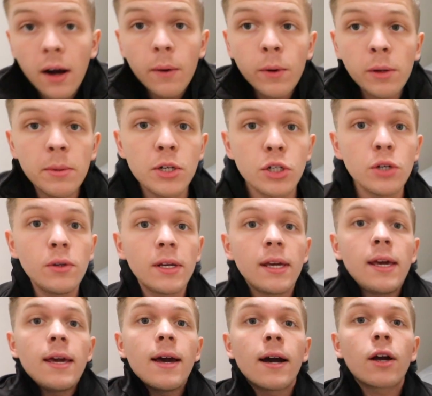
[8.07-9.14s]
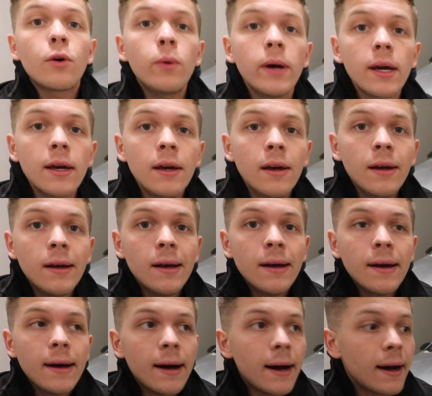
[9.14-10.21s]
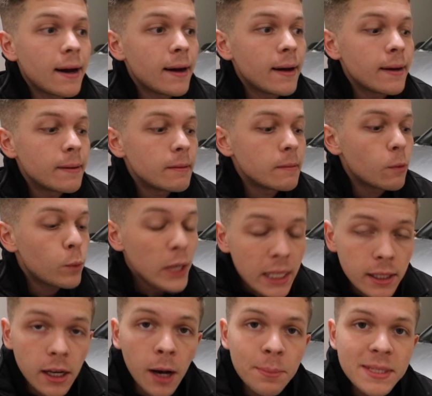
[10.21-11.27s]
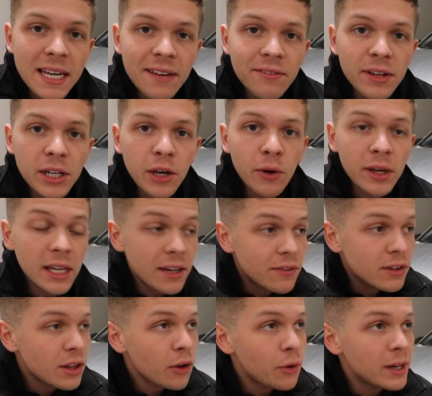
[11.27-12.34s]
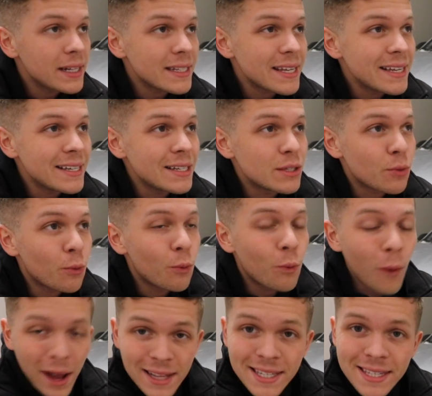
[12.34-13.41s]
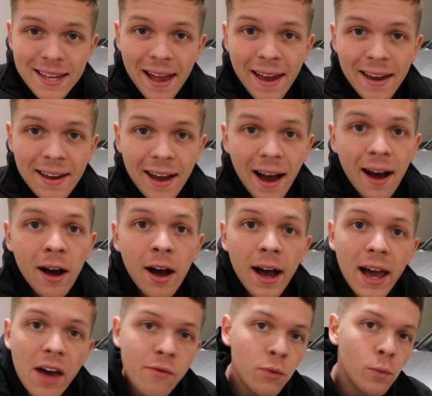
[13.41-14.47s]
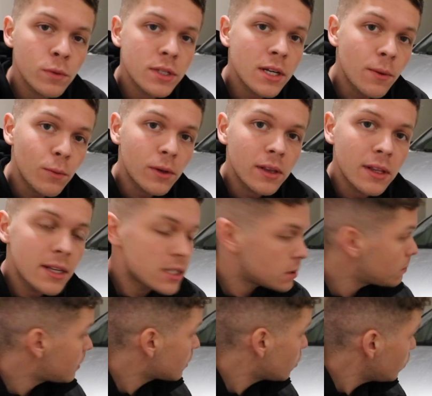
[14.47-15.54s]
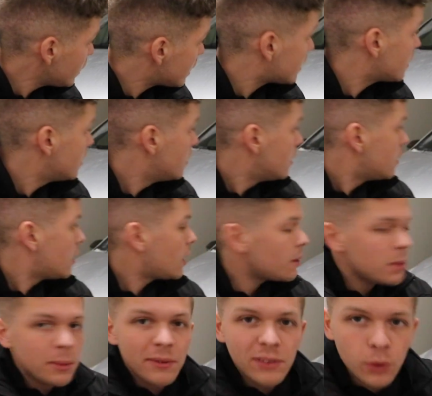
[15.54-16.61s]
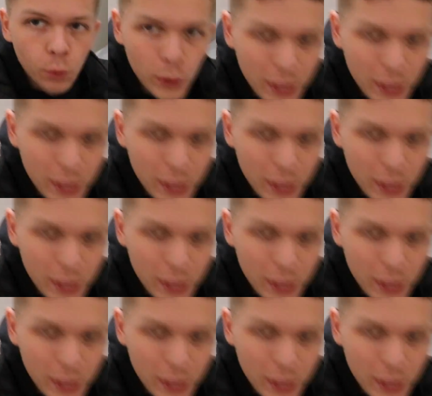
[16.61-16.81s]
we're gonna be shooting a quick weekly update video. Even though it is Wednesday, I haven't done one of these in about a week, maybe even a